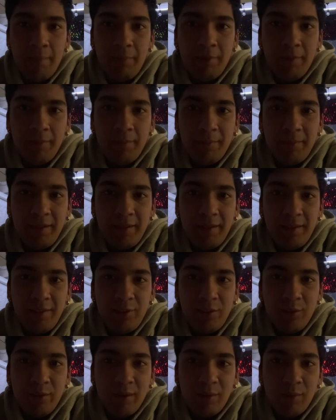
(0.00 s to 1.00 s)
I've been
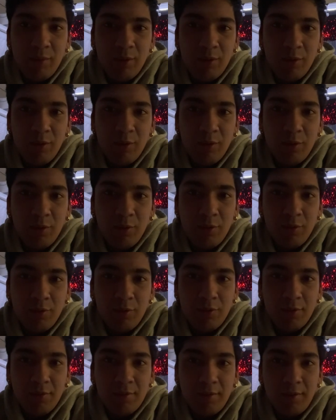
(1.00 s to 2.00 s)
meaning to get one of
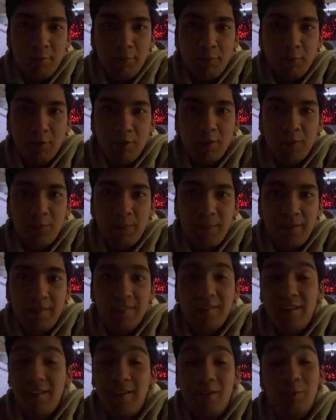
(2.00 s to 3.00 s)
those stuffed crust
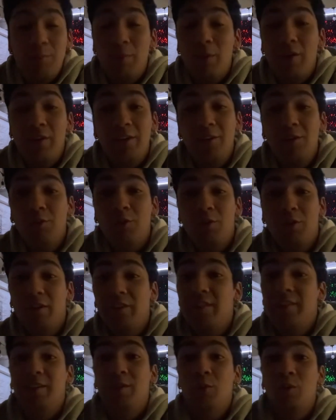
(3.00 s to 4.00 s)
pizzas. Yeah, they're, they're
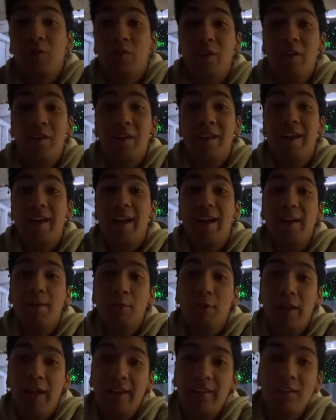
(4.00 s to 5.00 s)
it was good. Like, I
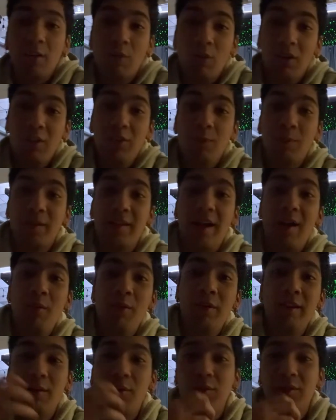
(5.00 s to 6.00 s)
never liked the crust, but
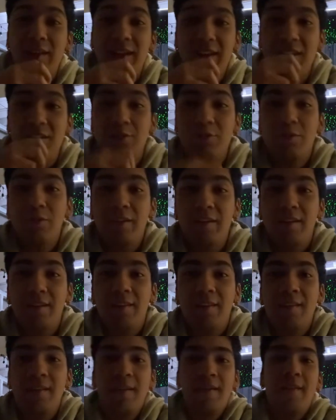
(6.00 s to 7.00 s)
that one I was, like,
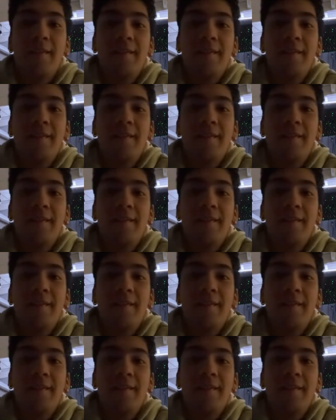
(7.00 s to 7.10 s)
enjoying it.